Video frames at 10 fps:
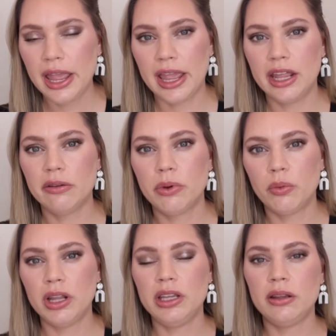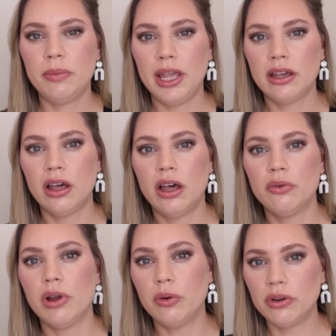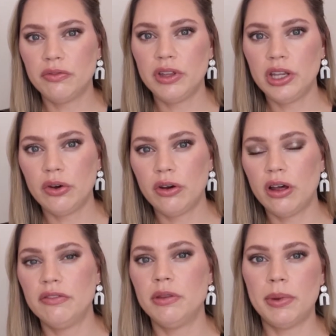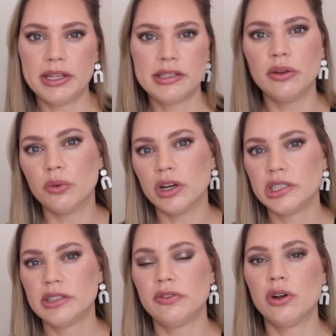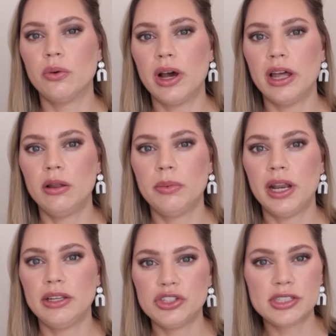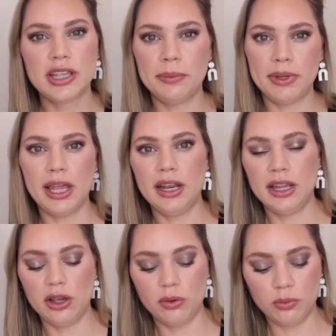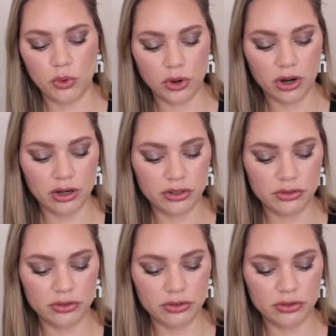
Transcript: and I've been wanting to make a roundup video of the best and worst for a while, but I just kept getting more